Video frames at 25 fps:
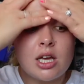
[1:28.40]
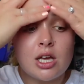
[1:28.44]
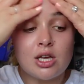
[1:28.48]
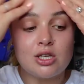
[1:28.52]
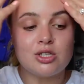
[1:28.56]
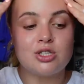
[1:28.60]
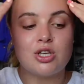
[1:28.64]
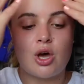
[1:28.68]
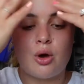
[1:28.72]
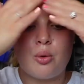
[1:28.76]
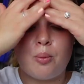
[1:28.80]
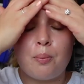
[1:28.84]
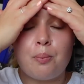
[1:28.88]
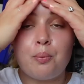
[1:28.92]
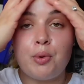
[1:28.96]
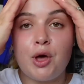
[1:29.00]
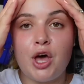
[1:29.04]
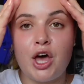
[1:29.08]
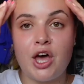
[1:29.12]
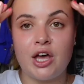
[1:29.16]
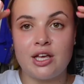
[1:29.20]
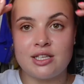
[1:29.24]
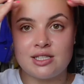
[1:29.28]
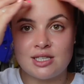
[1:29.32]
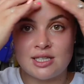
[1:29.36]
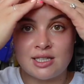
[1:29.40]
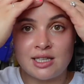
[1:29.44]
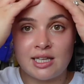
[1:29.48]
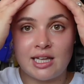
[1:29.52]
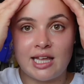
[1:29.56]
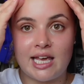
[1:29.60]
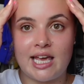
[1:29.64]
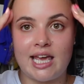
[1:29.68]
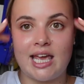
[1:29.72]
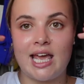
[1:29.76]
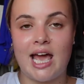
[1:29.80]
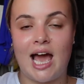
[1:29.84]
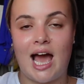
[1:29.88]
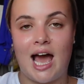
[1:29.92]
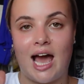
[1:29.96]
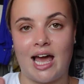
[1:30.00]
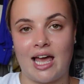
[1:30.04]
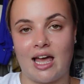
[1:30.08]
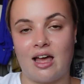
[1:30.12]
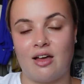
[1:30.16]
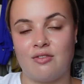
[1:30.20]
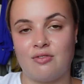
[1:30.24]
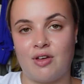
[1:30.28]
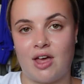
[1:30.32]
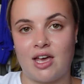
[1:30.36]
So personally I
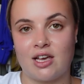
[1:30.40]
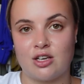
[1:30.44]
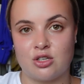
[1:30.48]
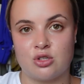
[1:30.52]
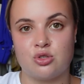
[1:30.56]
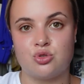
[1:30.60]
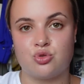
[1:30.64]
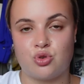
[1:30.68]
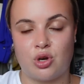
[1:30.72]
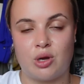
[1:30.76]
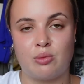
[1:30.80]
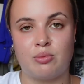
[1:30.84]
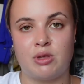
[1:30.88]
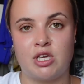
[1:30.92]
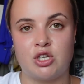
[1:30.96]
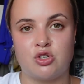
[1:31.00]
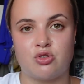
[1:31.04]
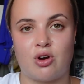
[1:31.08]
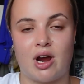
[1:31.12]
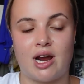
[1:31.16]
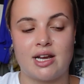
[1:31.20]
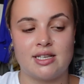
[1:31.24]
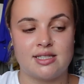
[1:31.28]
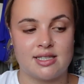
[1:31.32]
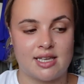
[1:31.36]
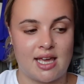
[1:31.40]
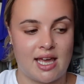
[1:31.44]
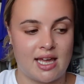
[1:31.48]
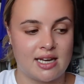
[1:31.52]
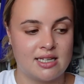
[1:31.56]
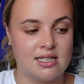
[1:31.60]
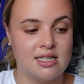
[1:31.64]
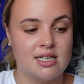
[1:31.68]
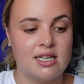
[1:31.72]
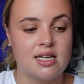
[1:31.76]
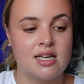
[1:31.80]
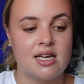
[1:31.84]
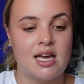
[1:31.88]
have extremely dry skin.